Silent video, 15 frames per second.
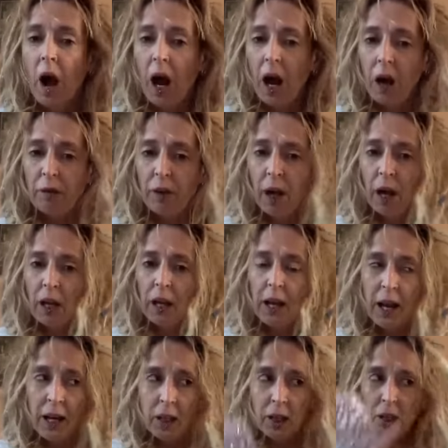I have
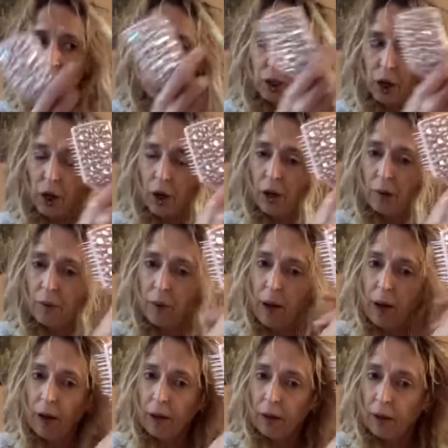less to comb
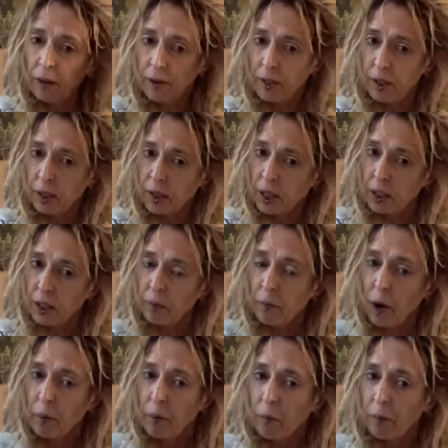uh, these days at the
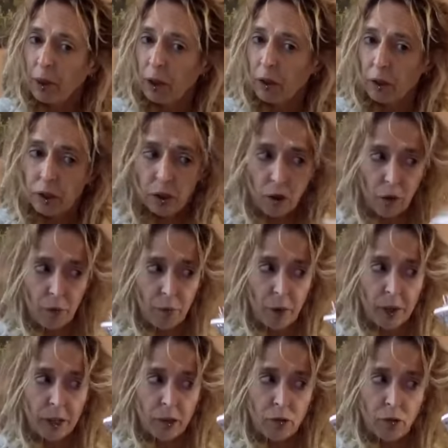moment because of
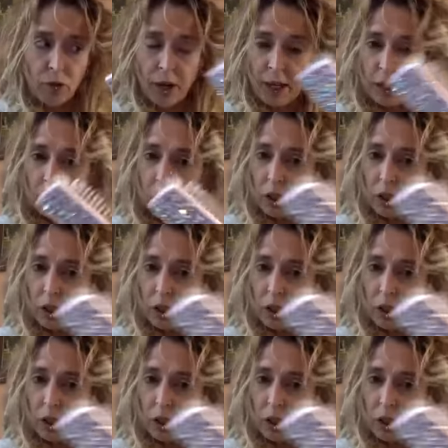my dreads.